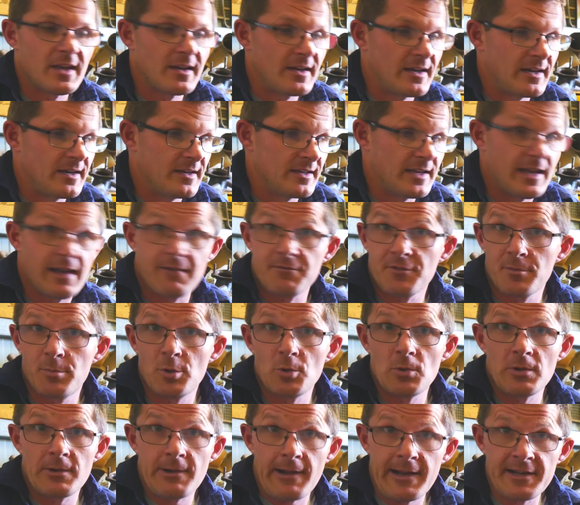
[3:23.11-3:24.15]
you have to
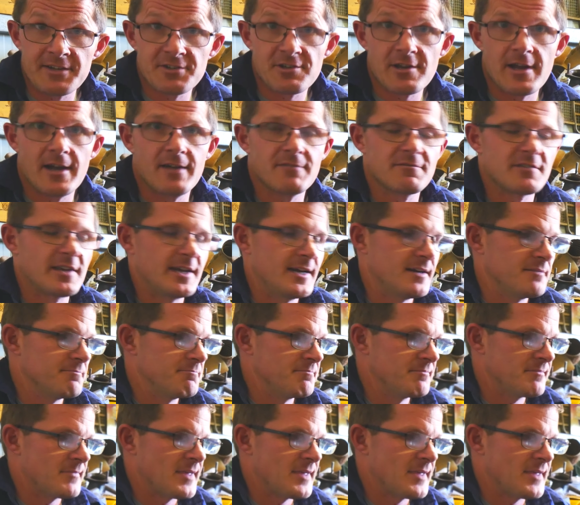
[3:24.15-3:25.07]
pull the crankshaft out,